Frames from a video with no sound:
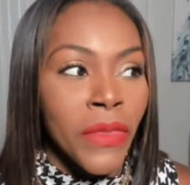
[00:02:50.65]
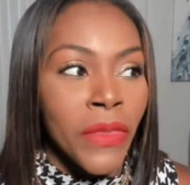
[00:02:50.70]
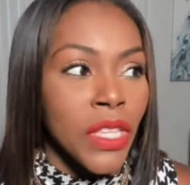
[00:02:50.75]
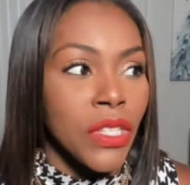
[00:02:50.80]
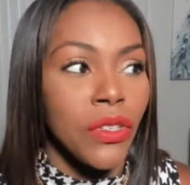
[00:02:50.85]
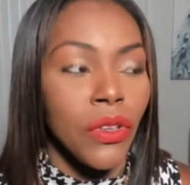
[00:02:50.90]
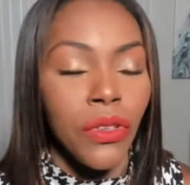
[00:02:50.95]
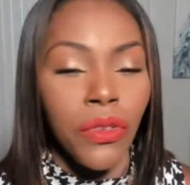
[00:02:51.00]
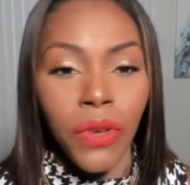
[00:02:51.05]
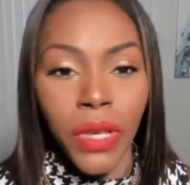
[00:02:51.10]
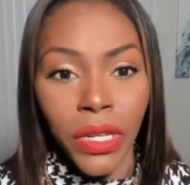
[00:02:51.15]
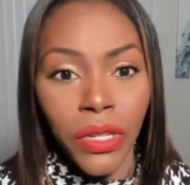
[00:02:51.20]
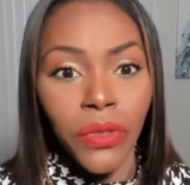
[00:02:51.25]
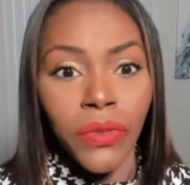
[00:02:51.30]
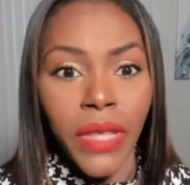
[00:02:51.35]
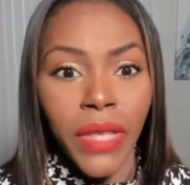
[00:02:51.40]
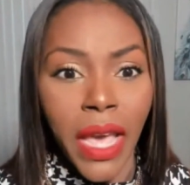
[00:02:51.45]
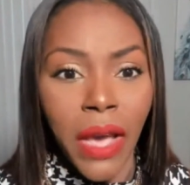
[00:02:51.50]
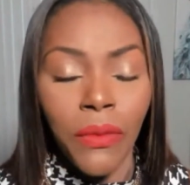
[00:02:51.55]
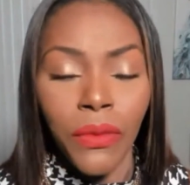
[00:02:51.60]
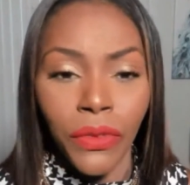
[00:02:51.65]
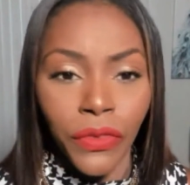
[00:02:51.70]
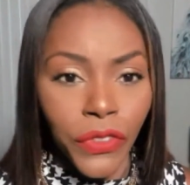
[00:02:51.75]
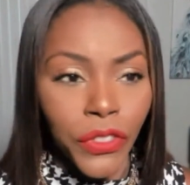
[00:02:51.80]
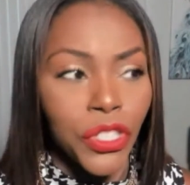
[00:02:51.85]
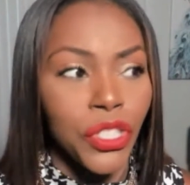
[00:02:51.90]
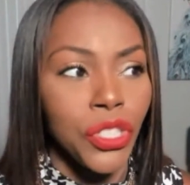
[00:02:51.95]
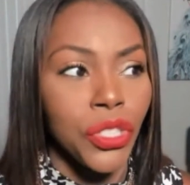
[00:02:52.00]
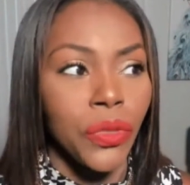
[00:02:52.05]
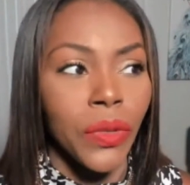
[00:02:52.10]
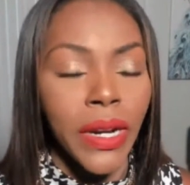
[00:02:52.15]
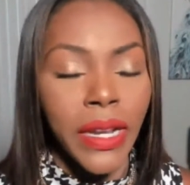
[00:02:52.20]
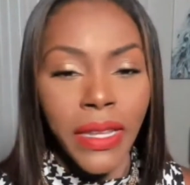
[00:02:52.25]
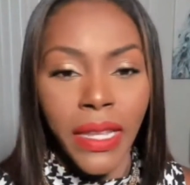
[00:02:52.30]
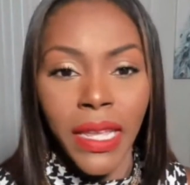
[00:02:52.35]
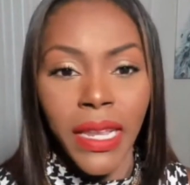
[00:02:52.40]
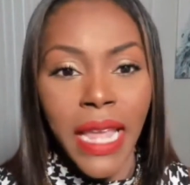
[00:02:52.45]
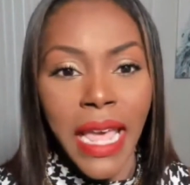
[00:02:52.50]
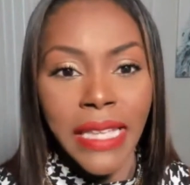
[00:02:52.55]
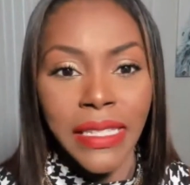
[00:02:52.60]
So you can do that one for sure. And
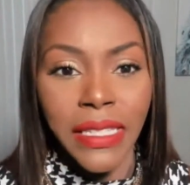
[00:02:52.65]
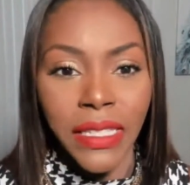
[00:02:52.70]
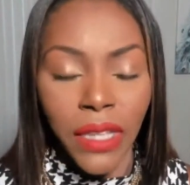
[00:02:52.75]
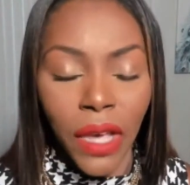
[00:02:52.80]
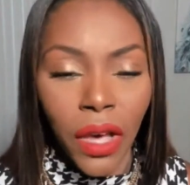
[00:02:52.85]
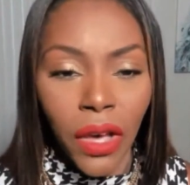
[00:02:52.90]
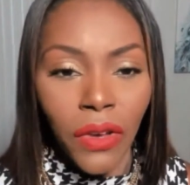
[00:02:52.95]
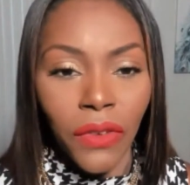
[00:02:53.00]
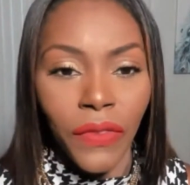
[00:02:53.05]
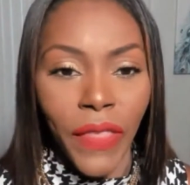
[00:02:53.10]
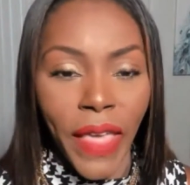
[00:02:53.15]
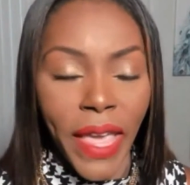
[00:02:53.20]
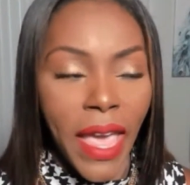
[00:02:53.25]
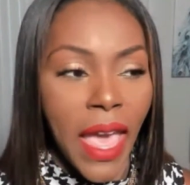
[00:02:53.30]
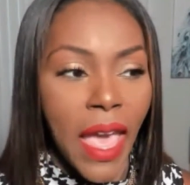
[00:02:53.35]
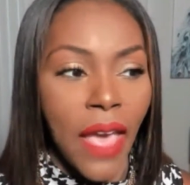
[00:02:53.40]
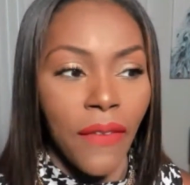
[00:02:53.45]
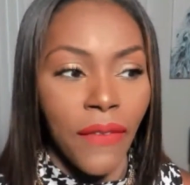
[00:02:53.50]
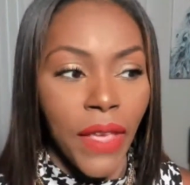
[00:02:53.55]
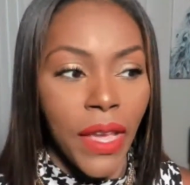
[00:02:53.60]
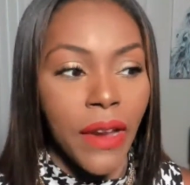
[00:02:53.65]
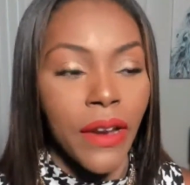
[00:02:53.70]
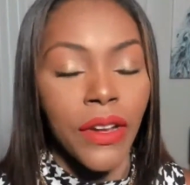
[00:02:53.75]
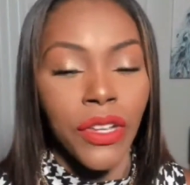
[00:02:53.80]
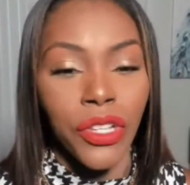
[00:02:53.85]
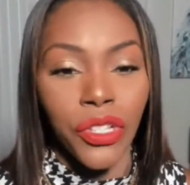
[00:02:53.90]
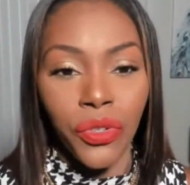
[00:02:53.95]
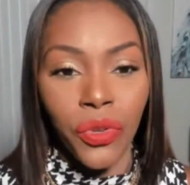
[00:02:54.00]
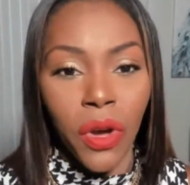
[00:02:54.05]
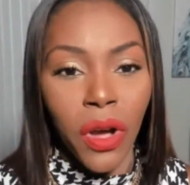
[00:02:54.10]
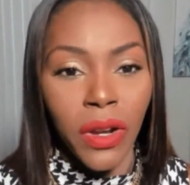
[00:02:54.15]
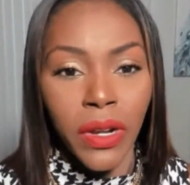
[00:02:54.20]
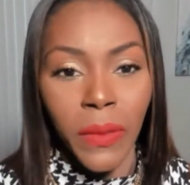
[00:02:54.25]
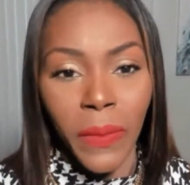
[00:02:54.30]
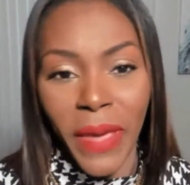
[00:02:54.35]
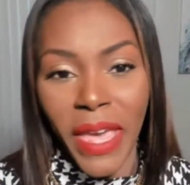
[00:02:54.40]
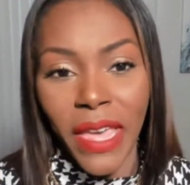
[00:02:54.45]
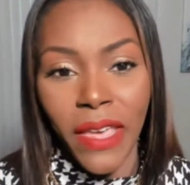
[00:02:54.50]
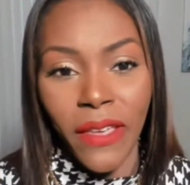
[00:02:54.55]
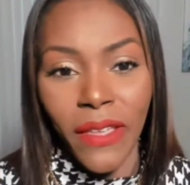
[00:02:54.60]
then that Self, they have theirs. You're going to
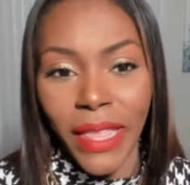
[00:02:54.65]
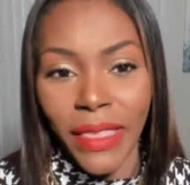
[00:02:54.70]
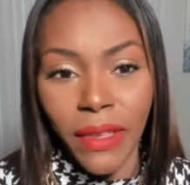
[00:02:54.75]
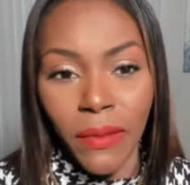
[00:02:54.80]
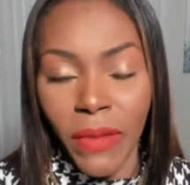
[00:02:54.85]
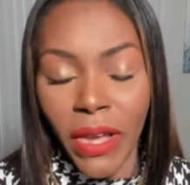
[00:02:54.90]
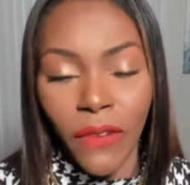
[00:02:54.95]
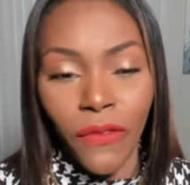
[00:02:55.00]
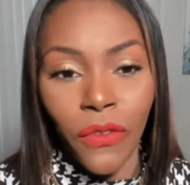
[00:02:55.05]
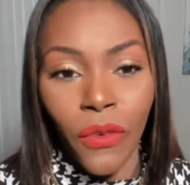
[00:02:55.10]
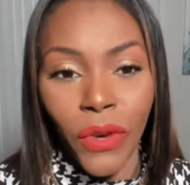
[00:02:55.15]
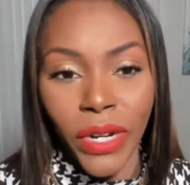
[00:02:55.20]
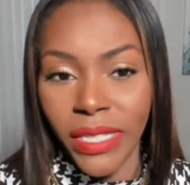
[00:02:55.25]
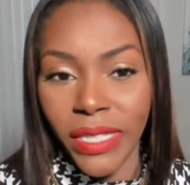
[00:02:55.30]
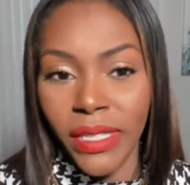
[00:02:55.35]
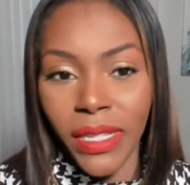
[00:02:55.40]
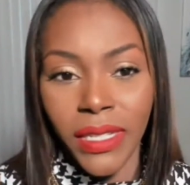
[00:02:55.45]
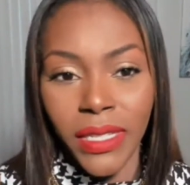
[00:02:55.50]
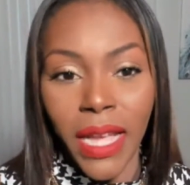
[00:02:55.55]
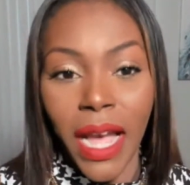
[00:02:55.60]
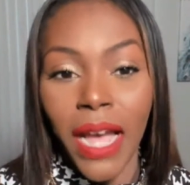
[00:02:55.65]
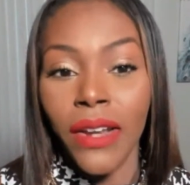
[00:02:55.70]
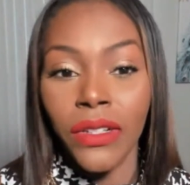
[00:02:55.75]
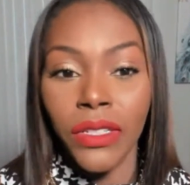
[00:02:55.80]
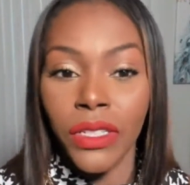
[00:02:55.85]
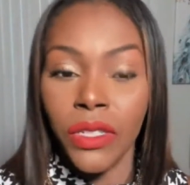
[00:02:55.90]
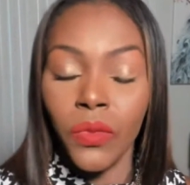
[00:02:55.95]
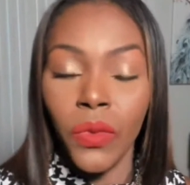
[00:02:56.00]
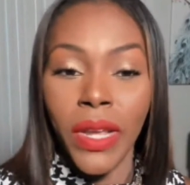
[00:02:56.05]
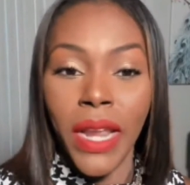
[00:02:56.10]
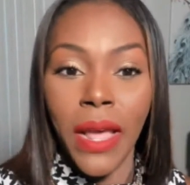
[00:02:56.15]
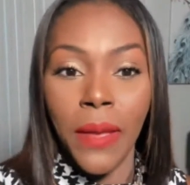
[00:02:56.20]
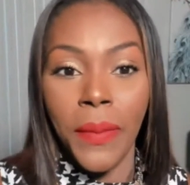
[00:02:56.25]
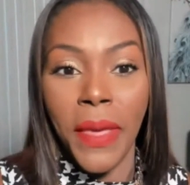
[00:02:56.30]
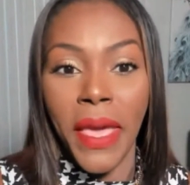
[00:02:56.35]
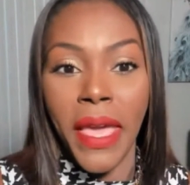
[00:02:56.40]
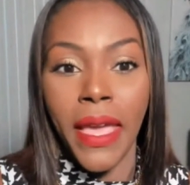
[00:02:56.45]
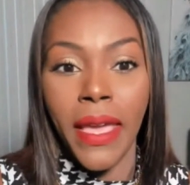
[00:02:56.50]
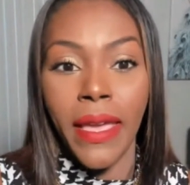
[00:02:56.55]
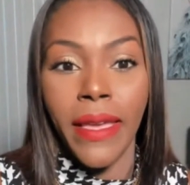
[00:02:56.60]
pay, I think, about $46 is what I
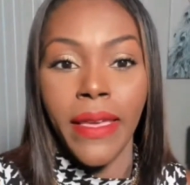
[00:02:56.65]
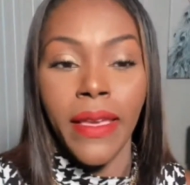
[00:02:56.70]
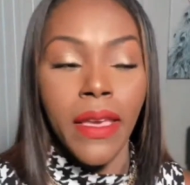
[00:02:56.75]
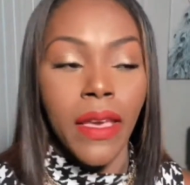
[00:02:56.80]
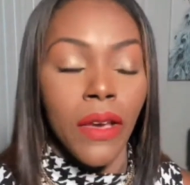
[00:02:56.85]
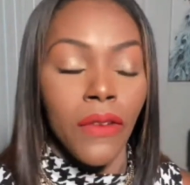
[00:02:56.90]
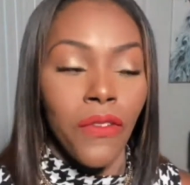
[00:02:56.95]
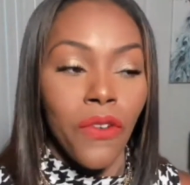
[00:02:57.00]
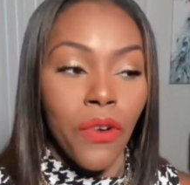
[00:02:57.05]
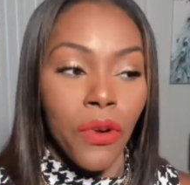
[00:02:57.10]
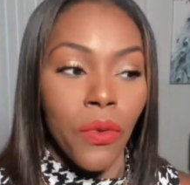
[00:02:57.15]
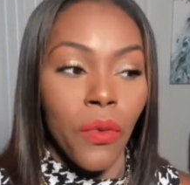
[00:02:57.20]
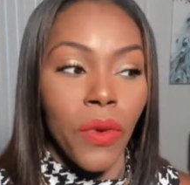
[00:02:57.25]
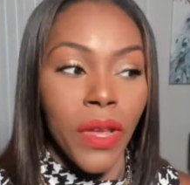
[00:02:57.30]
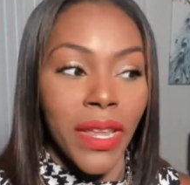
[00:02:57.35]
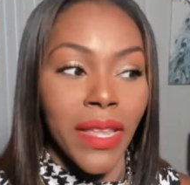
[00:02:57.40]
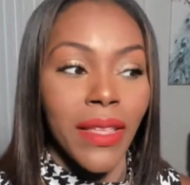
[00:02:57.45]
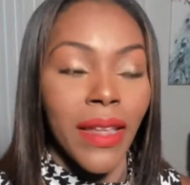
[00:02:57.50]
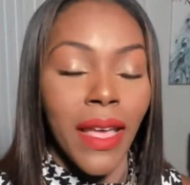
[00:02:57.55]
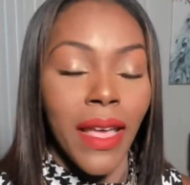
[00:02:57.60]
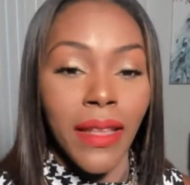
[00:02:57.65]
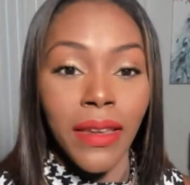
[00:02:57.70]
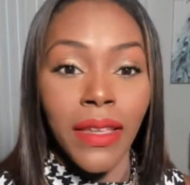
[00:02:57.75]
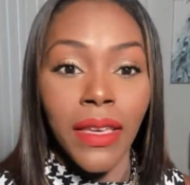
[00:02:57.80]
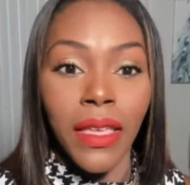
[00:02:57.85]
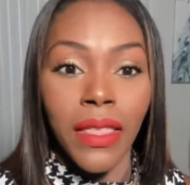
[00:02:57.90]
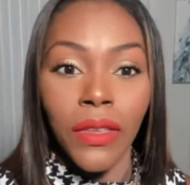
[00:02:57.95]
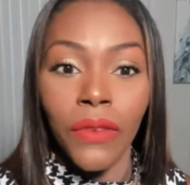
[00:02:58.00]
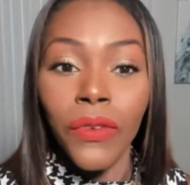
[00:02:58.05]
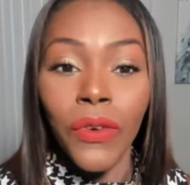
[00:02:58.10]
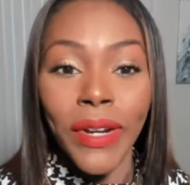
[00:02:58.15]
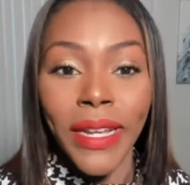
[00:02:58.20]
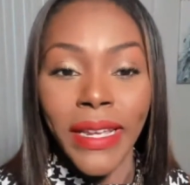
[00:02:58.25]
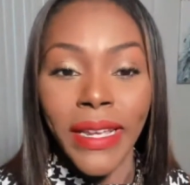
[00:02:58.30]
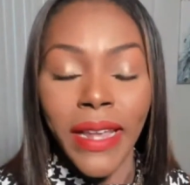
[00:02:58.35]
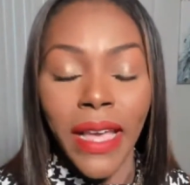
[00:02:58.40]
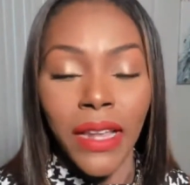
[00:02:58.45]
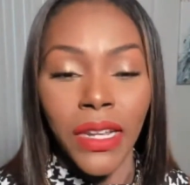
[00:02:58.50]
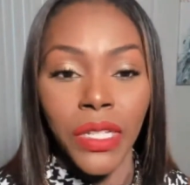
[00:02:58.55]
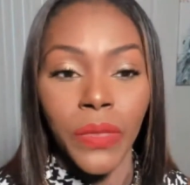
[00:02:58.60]
paid for the one that I did, the $48
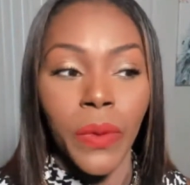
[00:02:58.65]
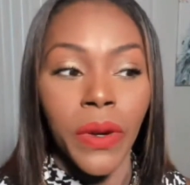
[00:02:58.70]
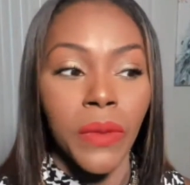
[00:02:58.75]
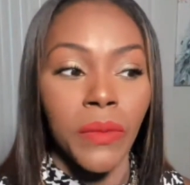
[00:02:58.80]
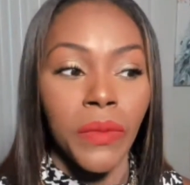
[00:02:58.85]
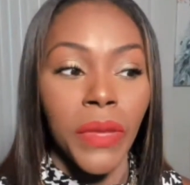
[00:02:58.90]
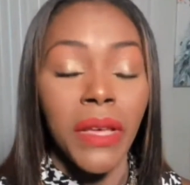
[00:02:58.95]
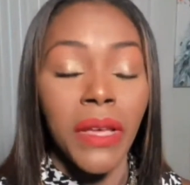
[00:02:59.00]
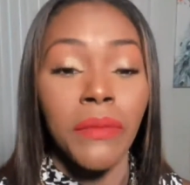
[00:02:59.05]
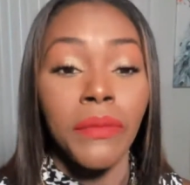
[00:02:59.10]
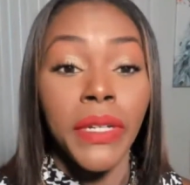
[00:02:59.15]
per month.